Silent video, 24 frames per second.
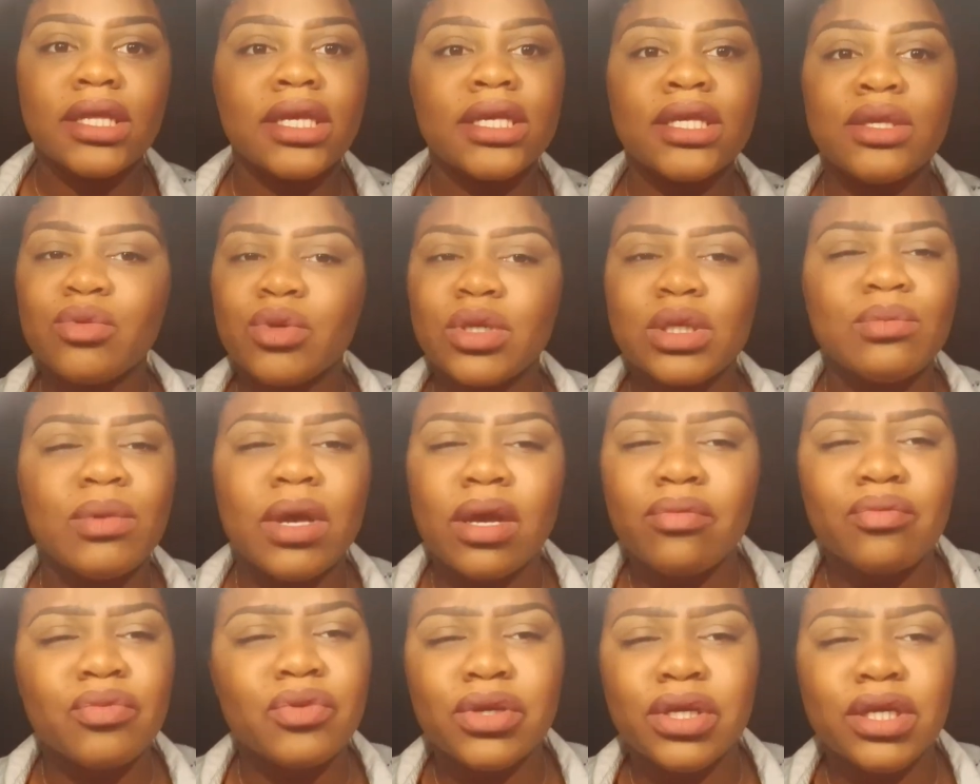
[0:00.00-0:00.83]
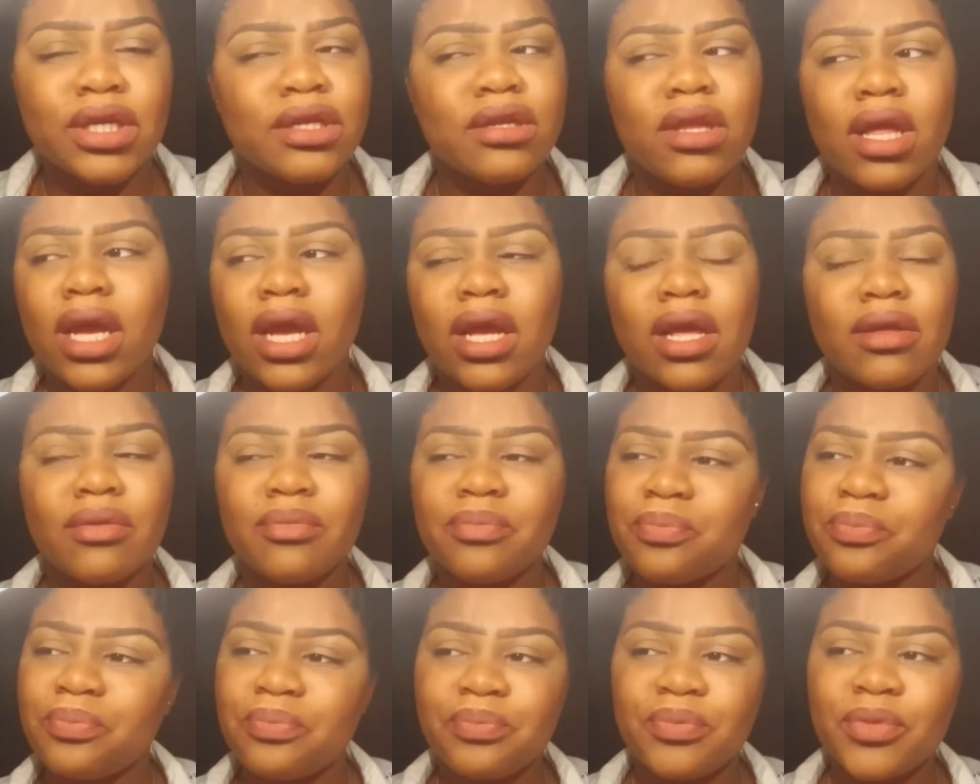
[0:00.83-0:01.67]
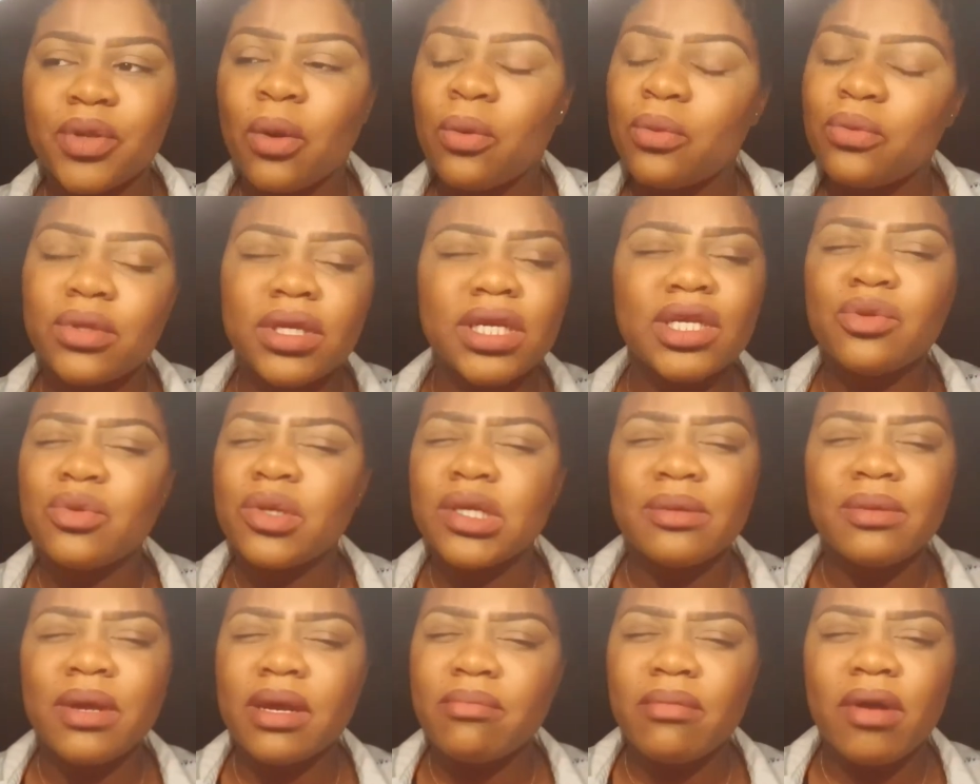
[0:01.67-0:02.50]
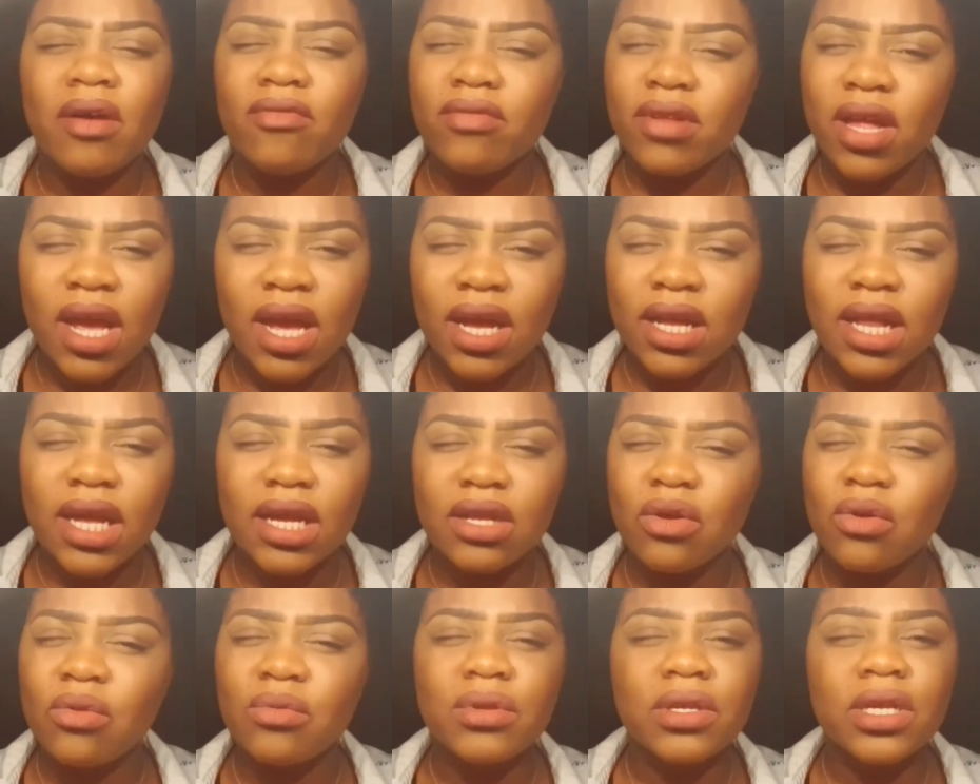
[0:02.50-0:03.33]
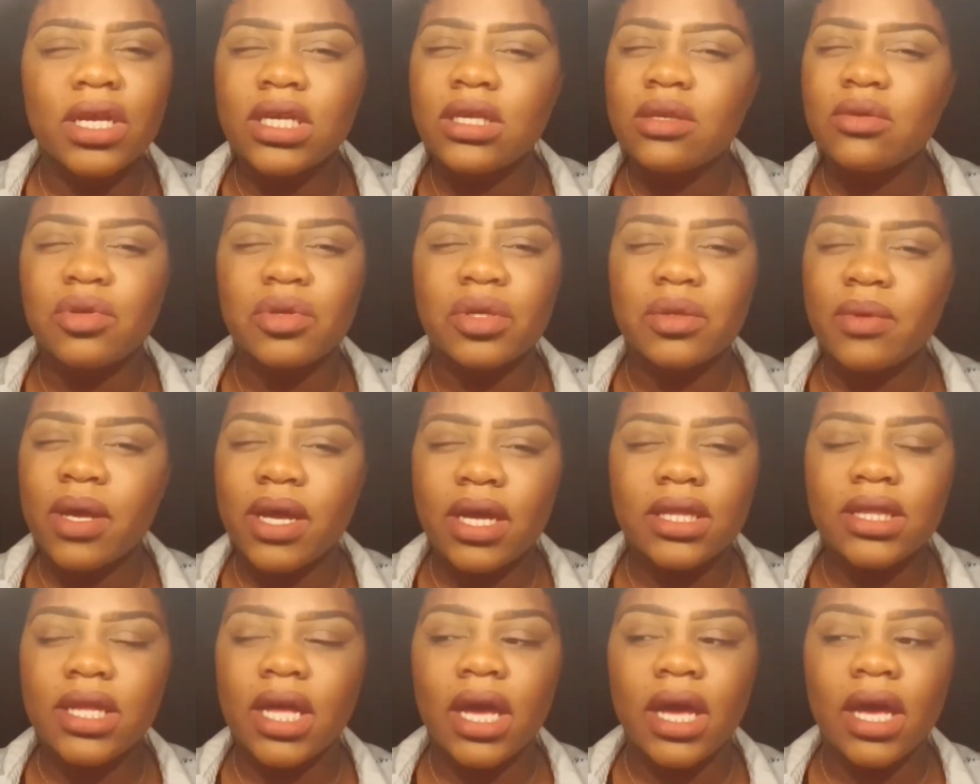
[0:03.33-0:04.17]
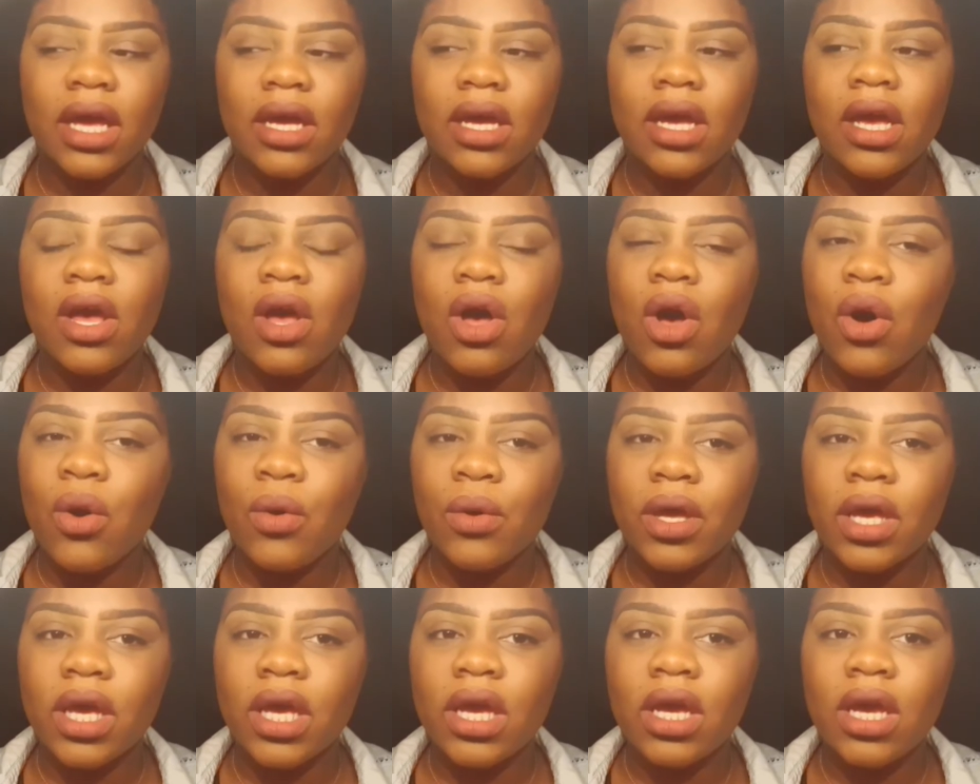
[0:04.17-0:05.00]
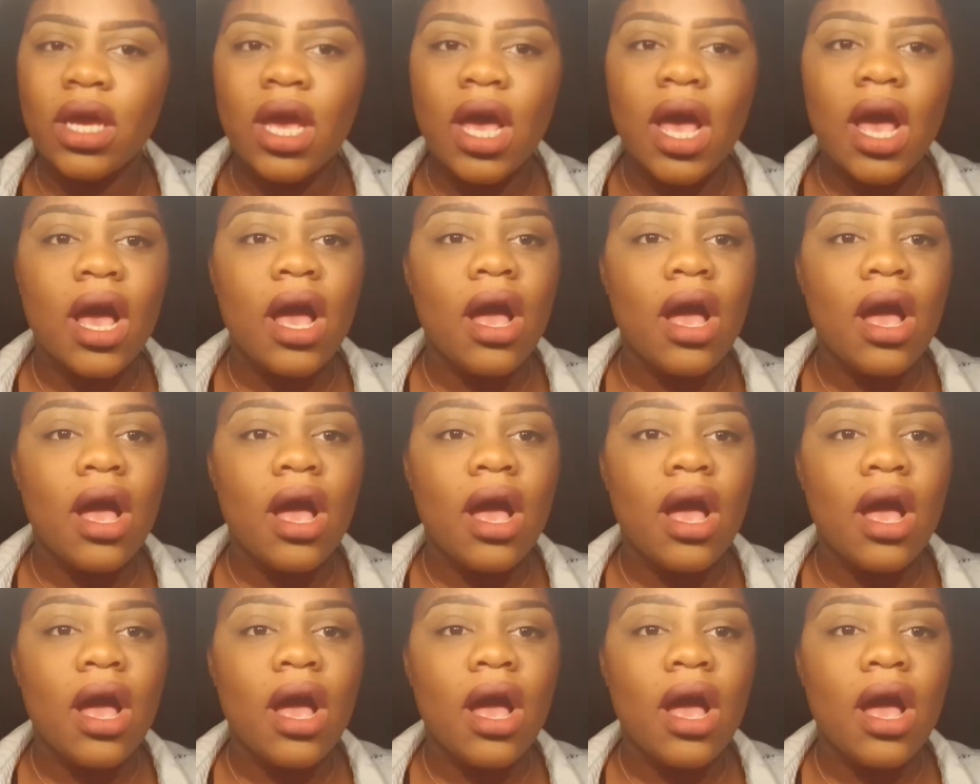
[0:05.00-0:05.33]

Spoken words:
disrespectful. Like, don't disrespect my flag. Like, don't disrespect that. Okay?